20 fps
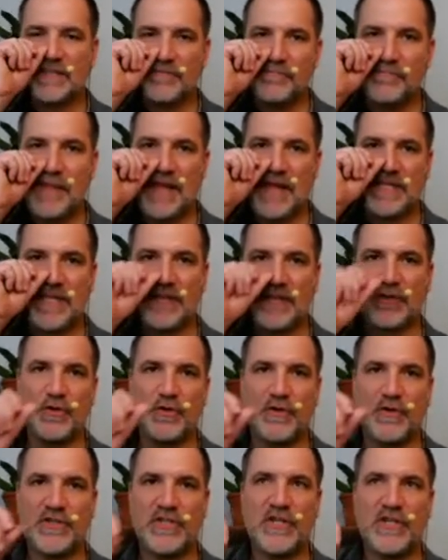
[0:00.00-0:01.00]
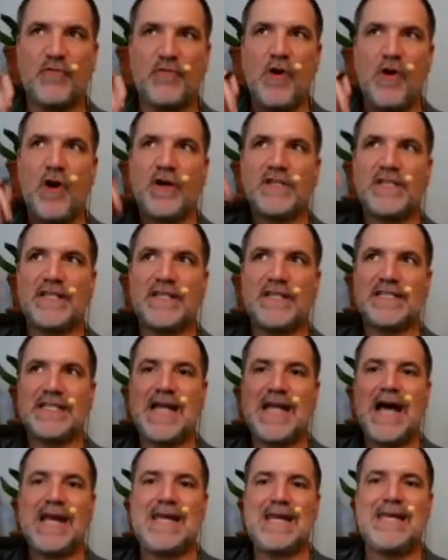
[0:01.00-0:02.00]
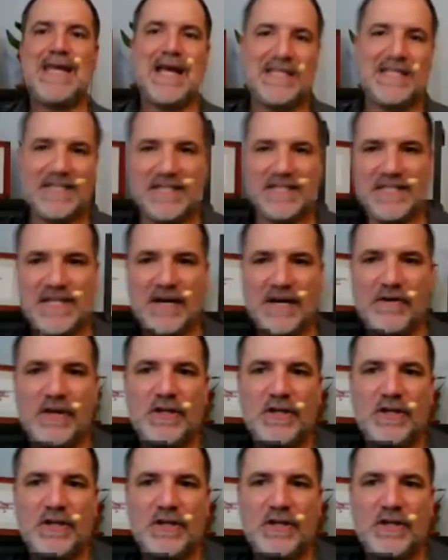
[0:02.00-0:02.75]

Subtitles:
makes answer choice C wrong is it's not necessary